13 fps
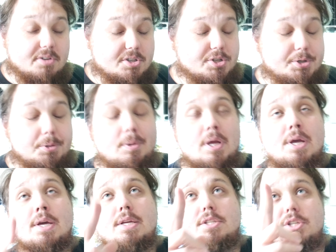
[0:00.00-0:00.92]
or 2
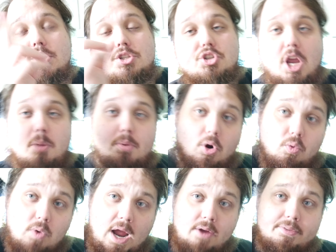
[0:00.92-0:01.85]
to the shape
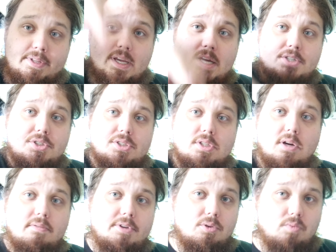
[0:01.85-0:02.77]
around the edges
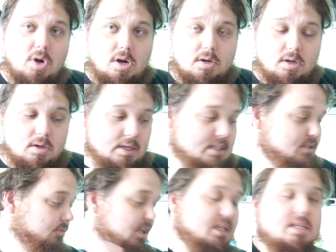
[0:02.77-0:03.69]
of your rug.
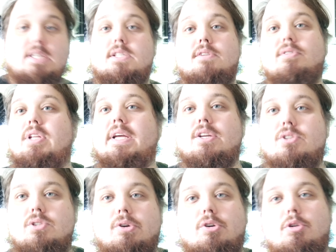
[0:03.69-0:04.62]
It's really easy for like a
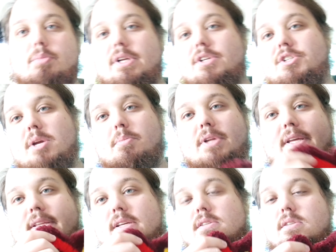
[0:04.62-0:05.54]
circle, but a shape
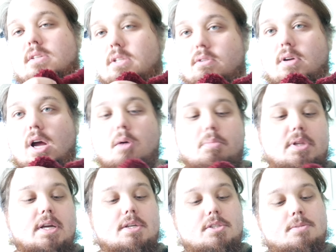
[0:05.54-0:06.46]
like this is a little
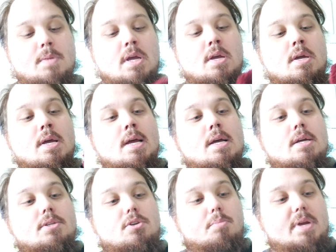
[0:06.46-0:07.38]
complex.
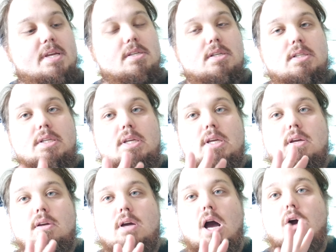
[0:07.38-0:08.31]
So basically
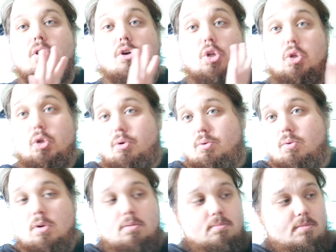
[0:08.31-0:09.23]
I'll
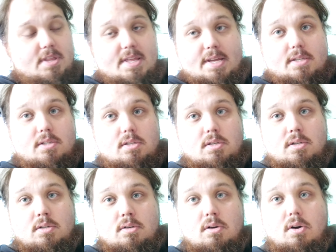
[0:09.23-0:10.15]
glue this
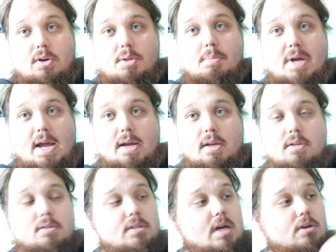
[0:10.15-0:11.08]
on the back.
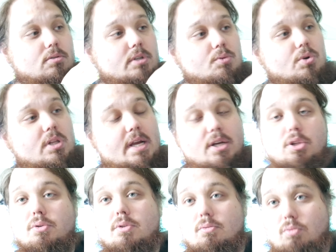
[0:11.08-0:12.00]
Not only will I
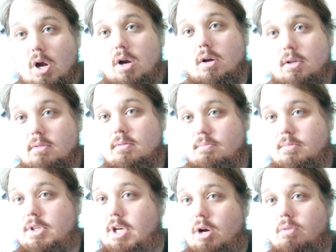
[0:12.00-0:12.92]
glue the rug,
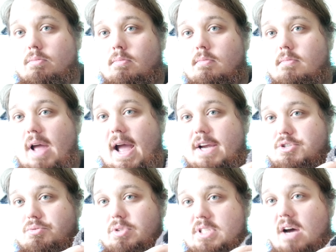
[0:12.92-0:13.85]
you know,
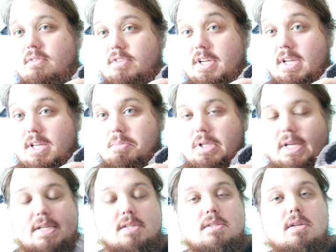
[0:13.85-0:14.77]
actual tufting in
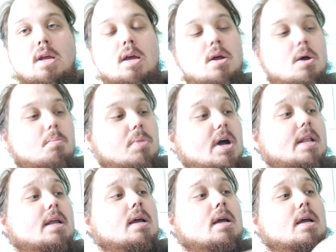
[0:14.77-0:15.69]
place,
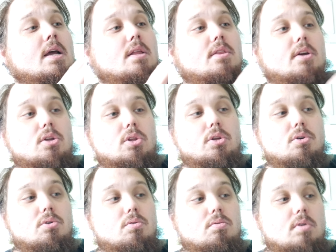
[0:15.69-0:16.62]
but the
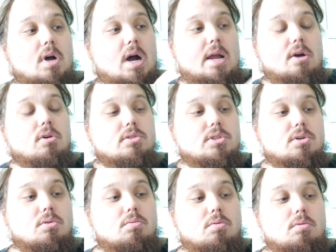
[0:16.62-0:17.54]
glue, I
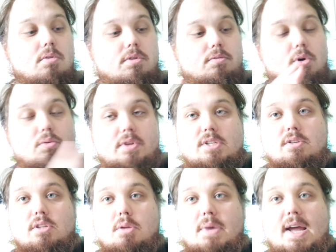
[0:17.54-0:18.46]
also throw this
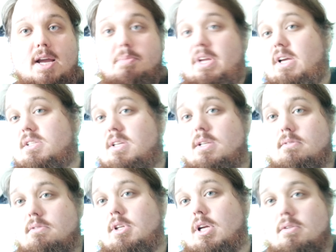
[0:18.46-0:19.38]
on the back because it,
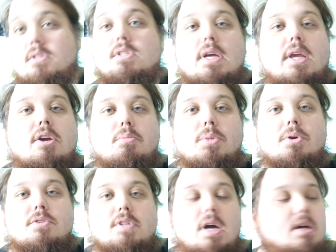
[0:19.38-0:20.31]
you know, it's sticky on
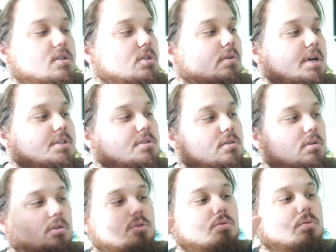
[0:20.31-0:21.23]
both sides. So I just
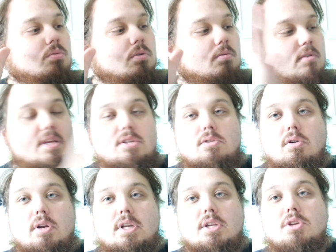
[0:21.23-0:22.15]
glue this
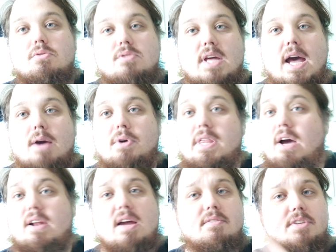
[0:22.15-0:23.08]
on and use that
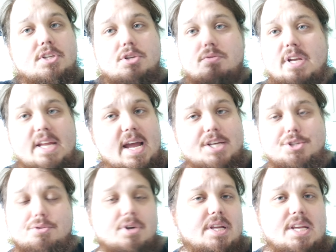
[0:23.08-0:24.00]
without having to do any
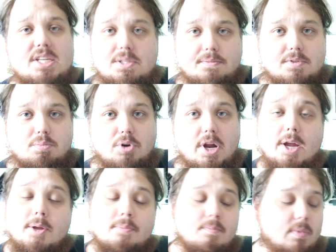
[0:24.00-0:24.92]
extra adhesive spray.